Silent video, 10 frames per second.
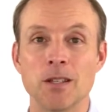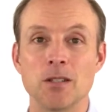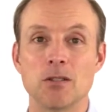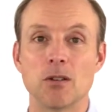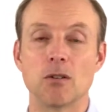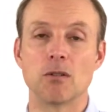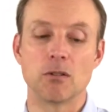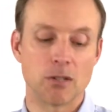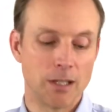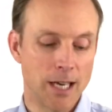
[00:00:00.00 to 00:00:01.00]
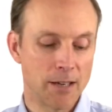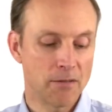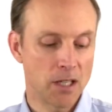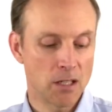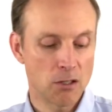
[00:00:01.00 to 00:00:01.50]
So there's a lot of
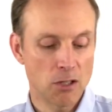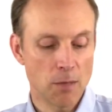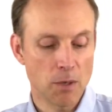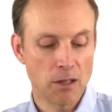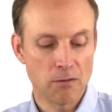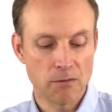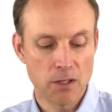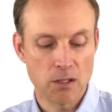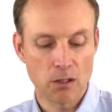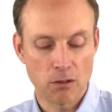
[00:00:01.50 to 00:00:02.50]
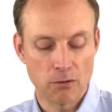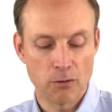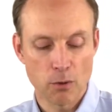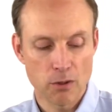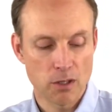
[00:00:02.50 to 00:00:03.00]
things shaping the physical
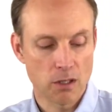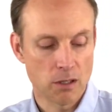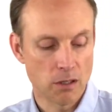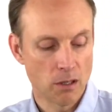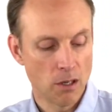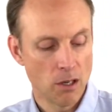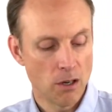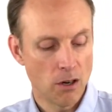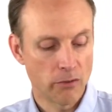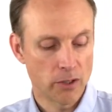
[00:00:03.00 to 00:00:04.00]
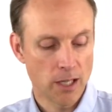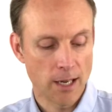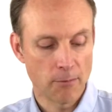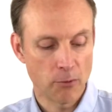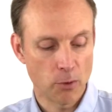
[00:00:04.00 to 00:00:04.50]
forces over
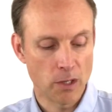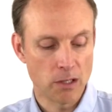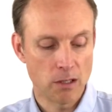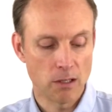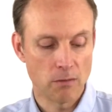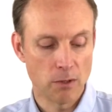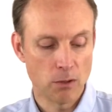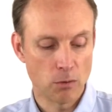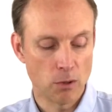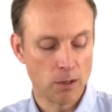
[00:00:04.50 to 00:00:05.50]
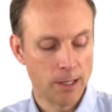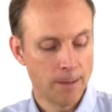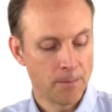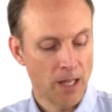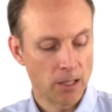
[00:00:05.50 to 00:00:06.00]
time for this individual.
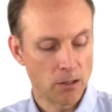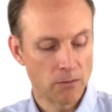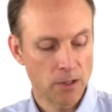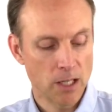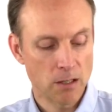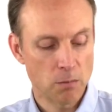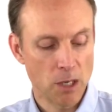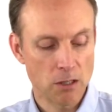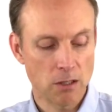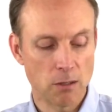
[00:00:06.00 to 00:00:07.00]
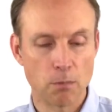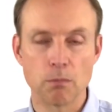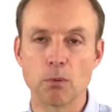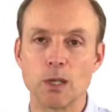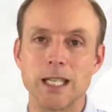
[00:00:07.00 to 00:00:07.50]
And don't forget especially the
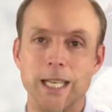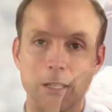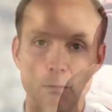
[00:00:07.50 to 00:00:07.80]
prenatal